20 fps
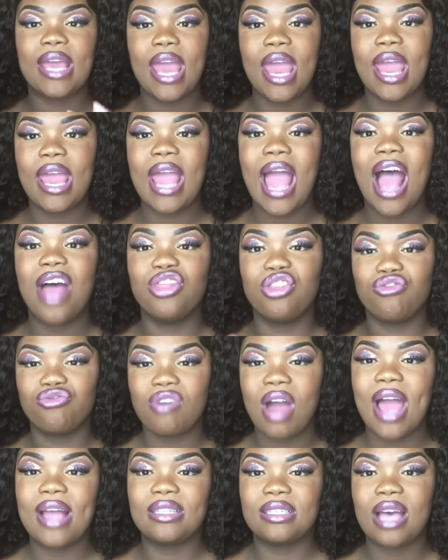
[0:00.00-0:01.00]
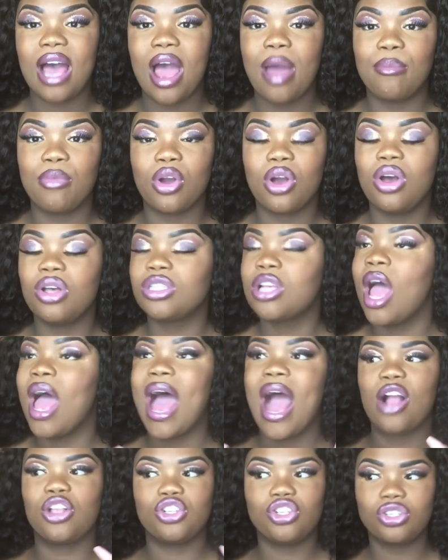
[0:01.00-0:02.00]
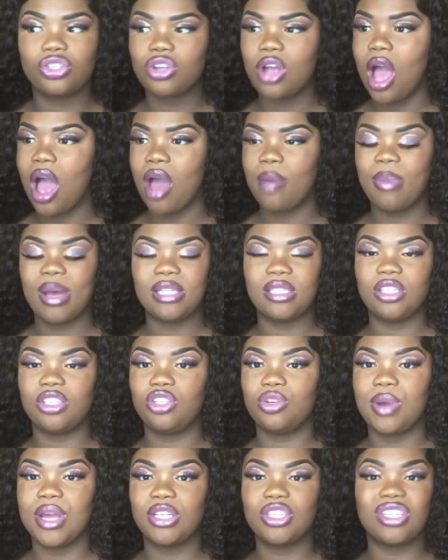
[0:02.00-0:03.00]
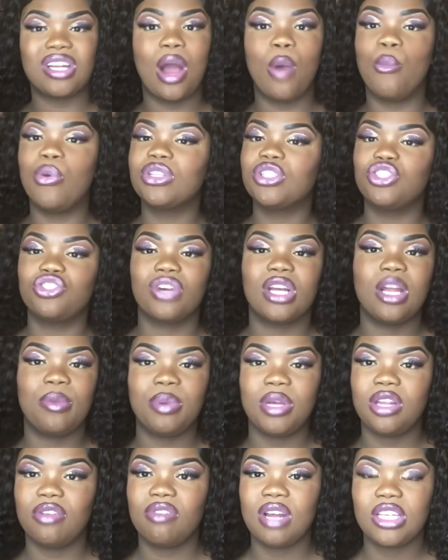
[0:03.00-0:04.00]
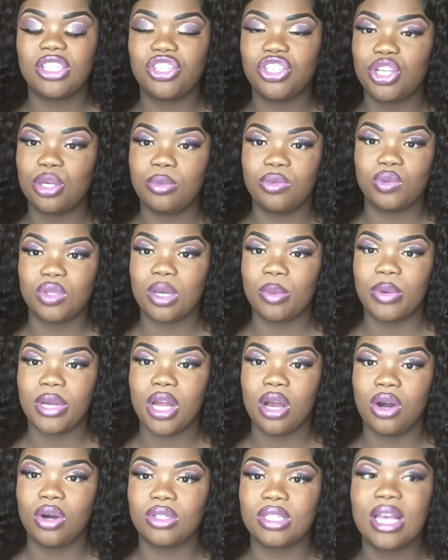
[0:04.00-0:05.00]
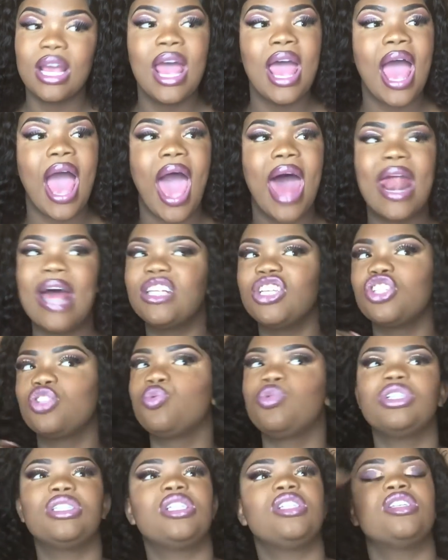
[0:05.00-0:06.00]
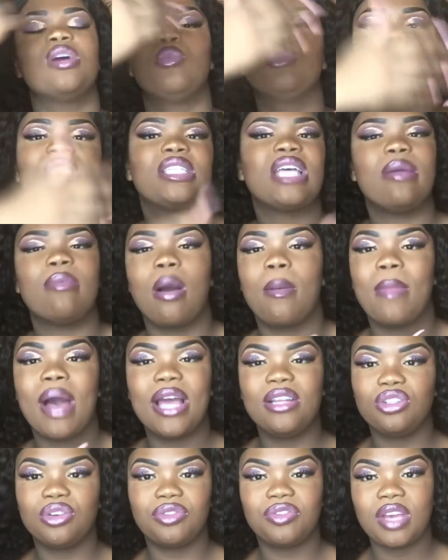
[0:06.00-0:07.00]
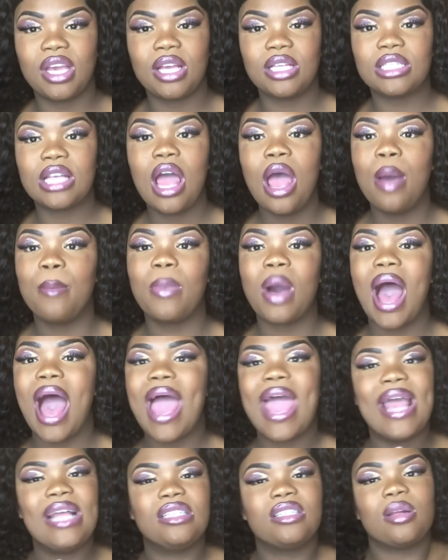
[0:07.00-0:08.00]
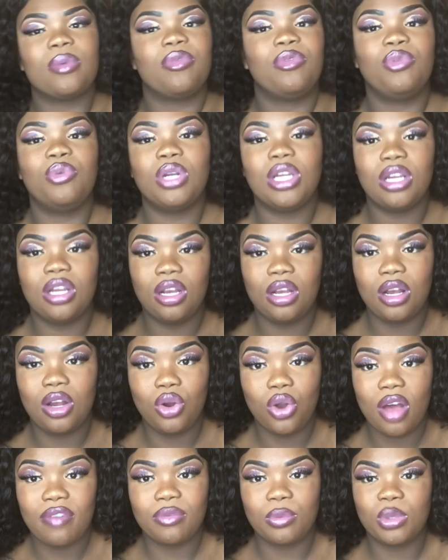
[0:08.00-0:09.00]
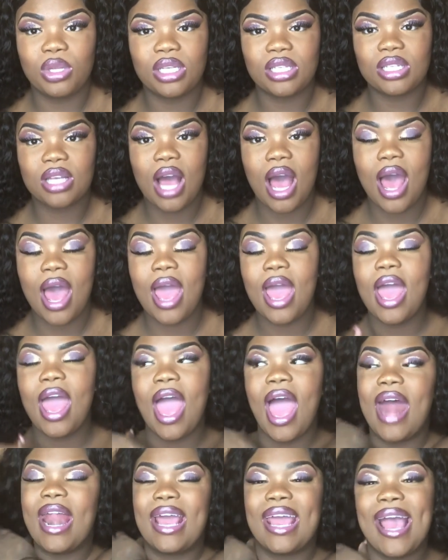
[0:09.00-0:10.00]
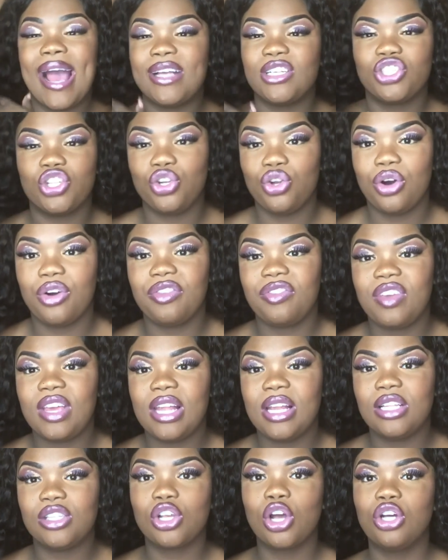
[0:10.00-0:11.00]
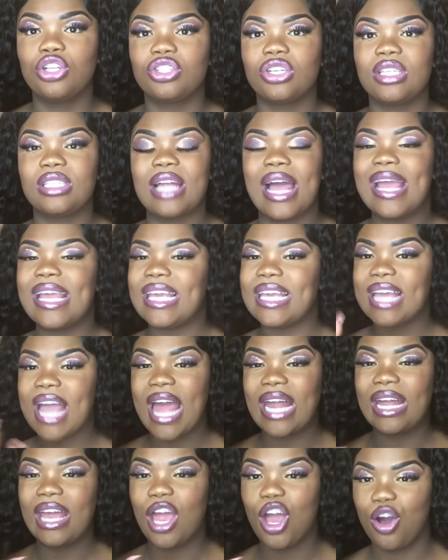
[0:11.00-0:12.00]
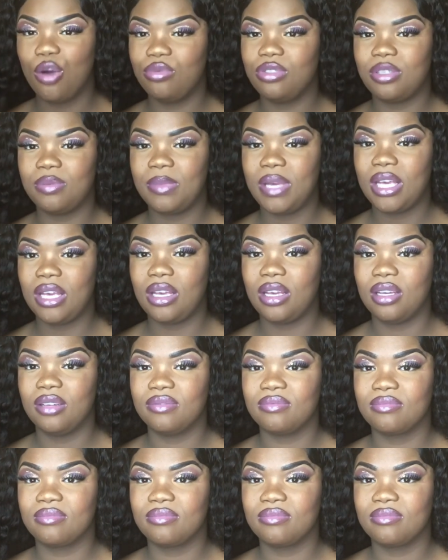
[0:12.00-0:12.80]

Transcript: Kay at the right time because I just got out of a bad situation. I wasn't trying to be in a relationship with someone else and I just wanted someone to take my mind off things. But I ended up falling in love with this guy and I catched a lot of feelings. So it's like he kind of helped me.